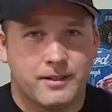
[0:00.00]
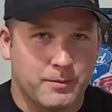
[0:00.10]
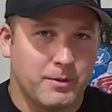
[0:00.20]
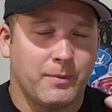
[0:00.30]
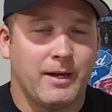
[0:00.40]

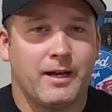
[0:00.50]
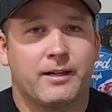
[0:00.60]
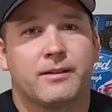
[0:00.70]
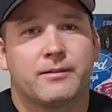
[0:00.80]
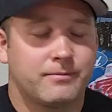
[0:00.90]
limped it
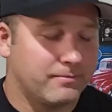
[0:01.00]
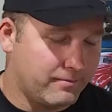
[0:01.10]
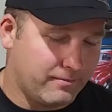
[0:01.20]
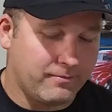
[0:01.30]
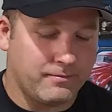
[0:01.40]
back,
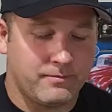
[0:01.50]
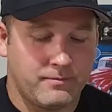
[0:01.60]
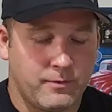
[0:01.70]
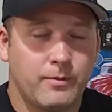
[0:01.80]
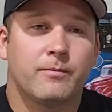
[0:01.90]

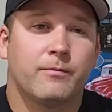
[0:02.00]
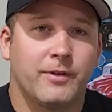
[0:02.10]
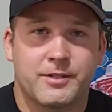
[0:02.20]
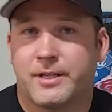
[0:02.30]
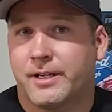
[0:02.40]

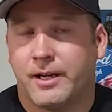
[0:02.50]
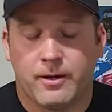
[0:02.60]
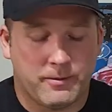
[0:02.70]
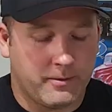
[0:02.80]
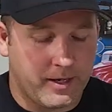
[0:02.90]
fixing it
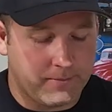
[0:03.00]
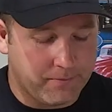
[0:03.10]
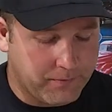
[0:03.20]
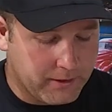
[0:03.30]
now, right?